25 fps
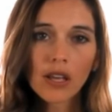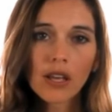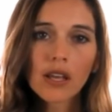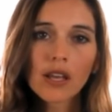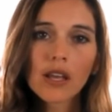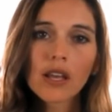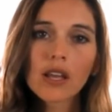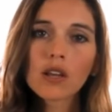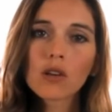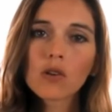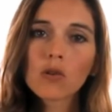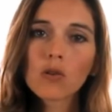
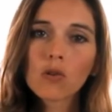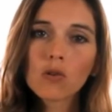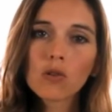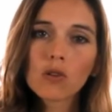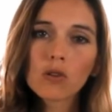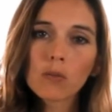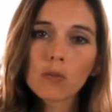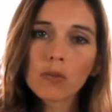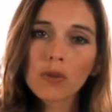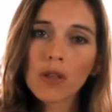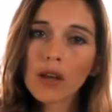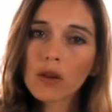and
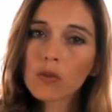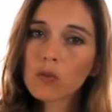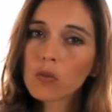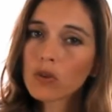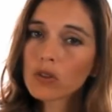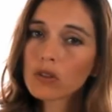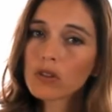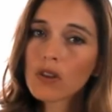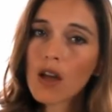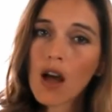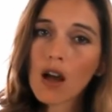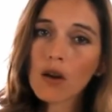cooler blood
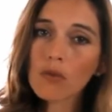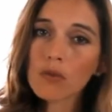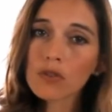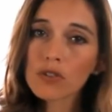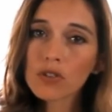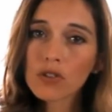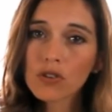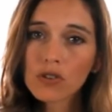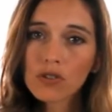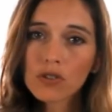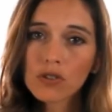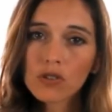will not
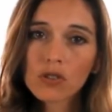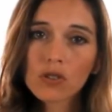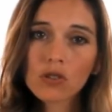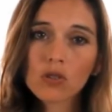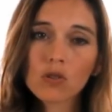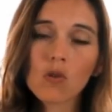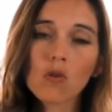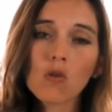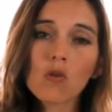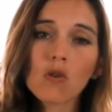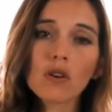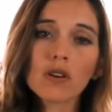return to the
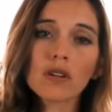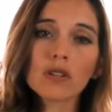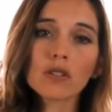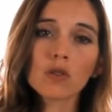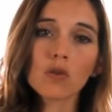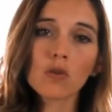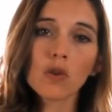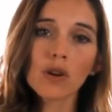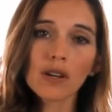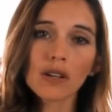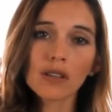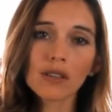core as
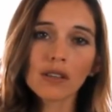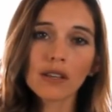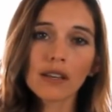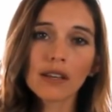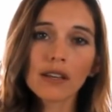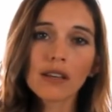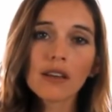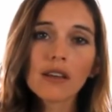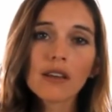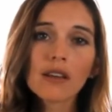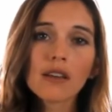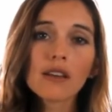
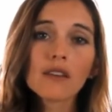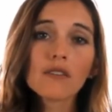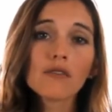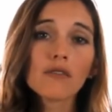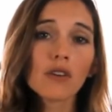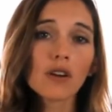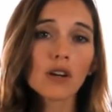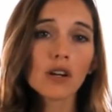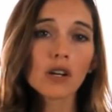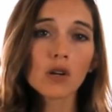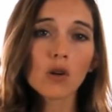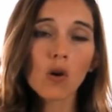quickly if
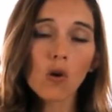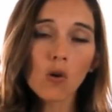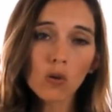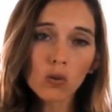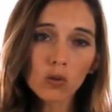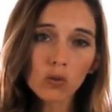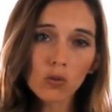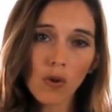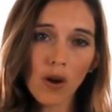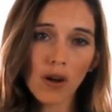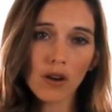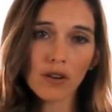very
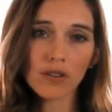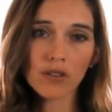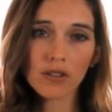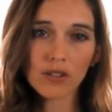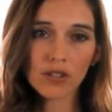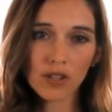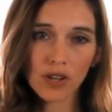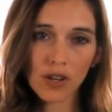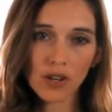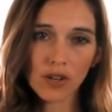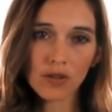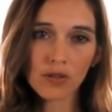cold water
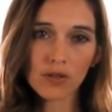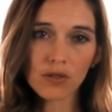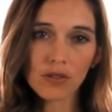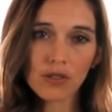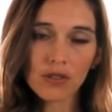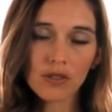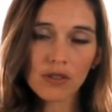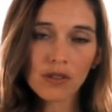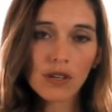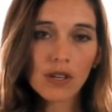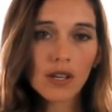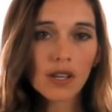is
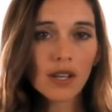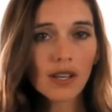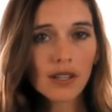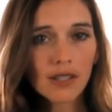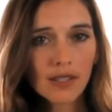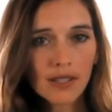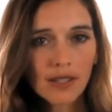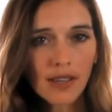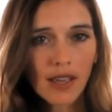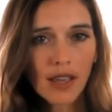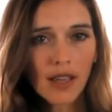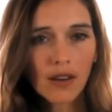used.
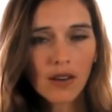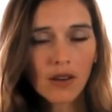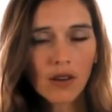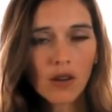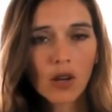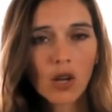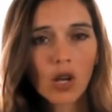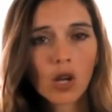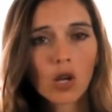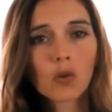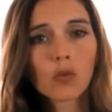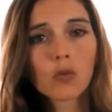Instead,
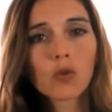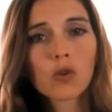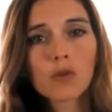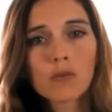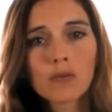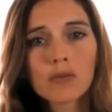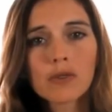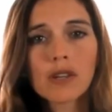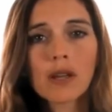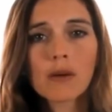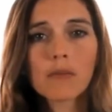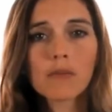
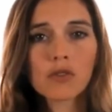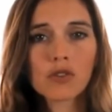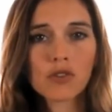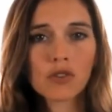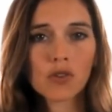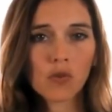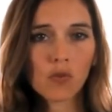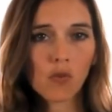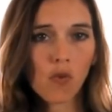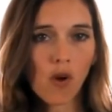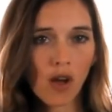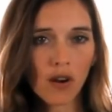room
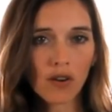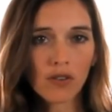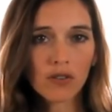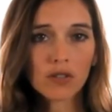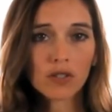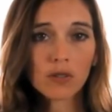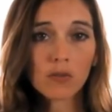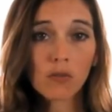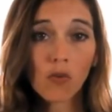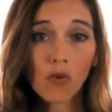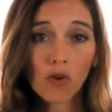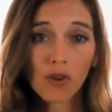temperature water
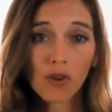is more